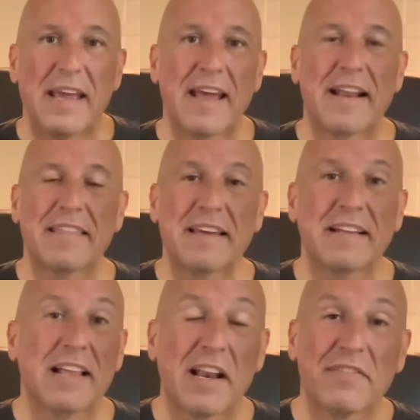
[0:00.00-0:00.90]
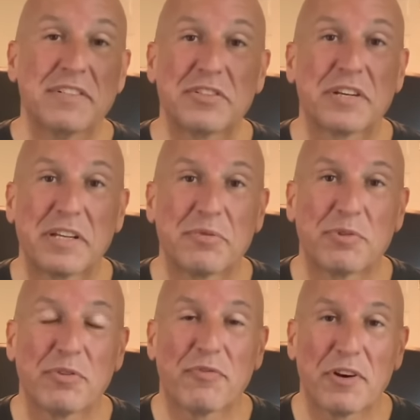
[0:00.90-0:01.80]
And I think a lot of us are getting
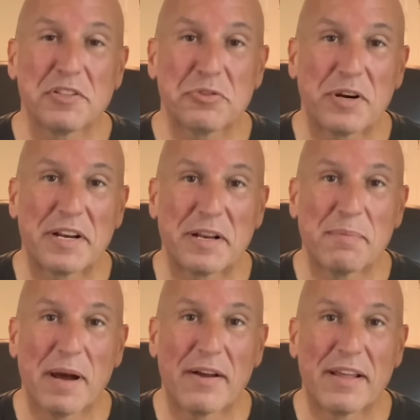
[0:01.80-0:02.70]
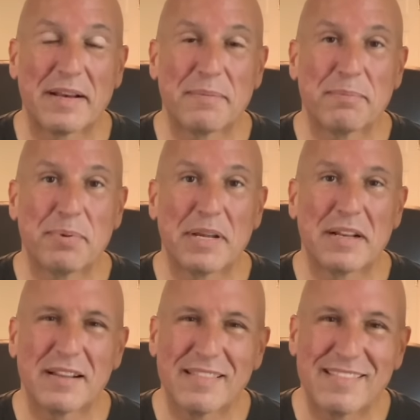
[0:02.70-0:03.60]
real frustrated about it,
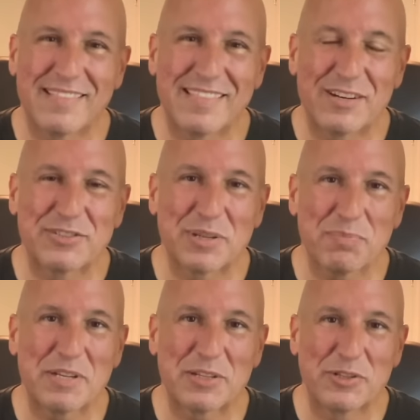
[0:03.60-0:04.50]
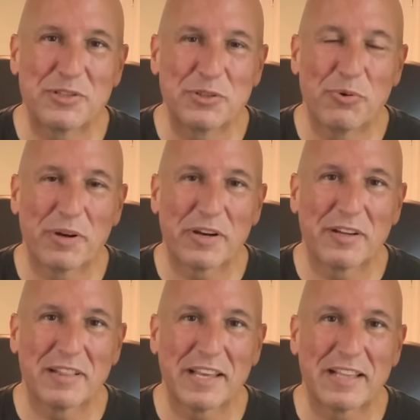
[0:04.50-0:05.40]
but there's something good going
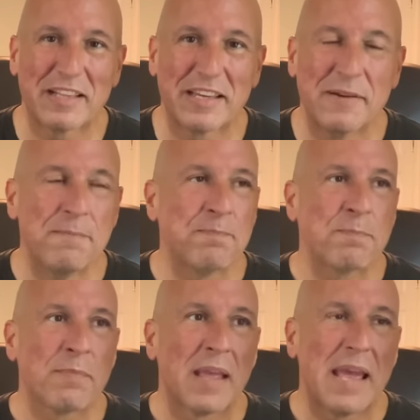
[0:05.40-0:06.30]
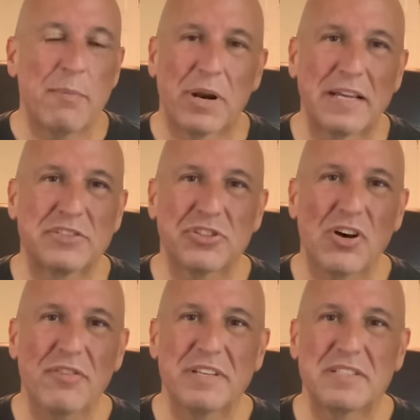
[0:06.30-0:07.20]
on lately. And when I
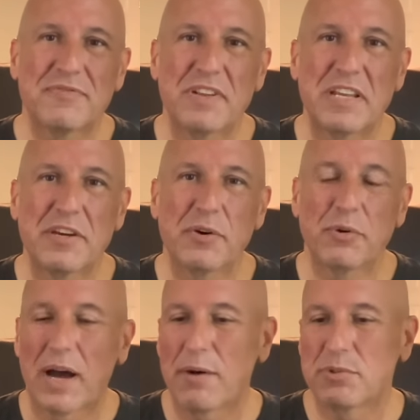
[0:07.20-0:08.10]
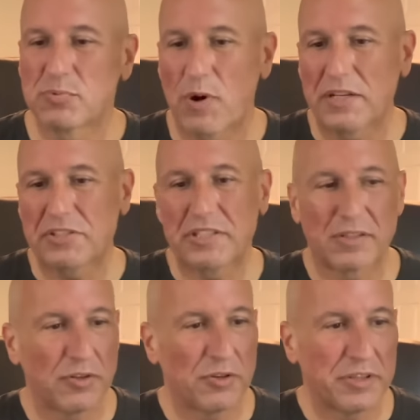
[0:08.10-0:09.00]
saw this video, I was watching
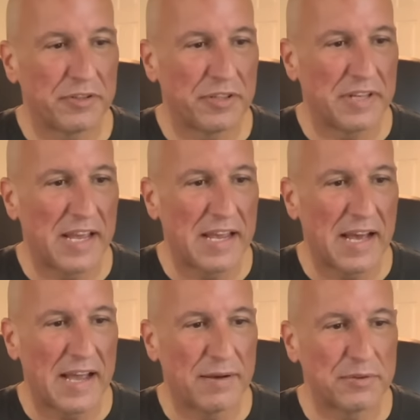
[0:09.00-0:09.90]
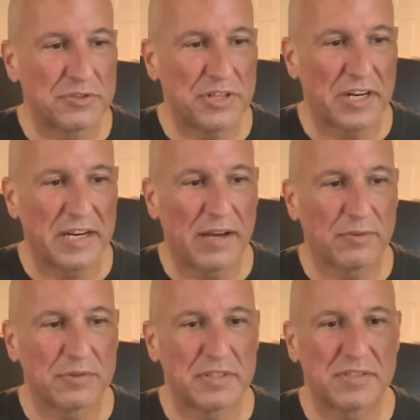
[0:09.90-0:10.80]
earlier today, I was checking
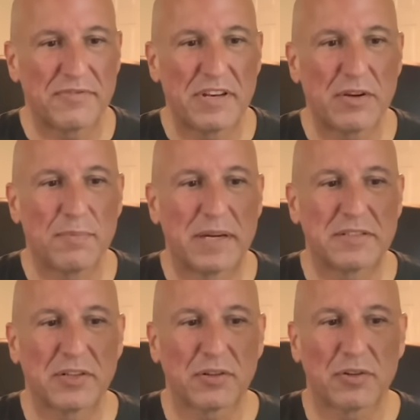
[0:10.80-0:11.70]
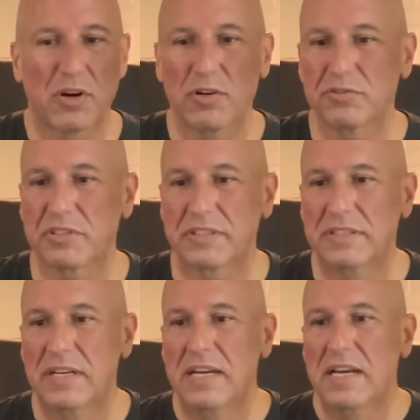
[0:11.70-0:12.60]
out this video by Tucker
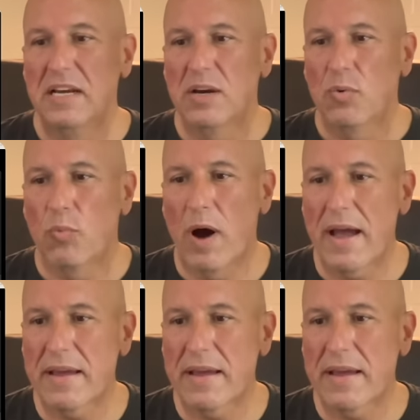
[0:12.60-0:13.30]
Carlson why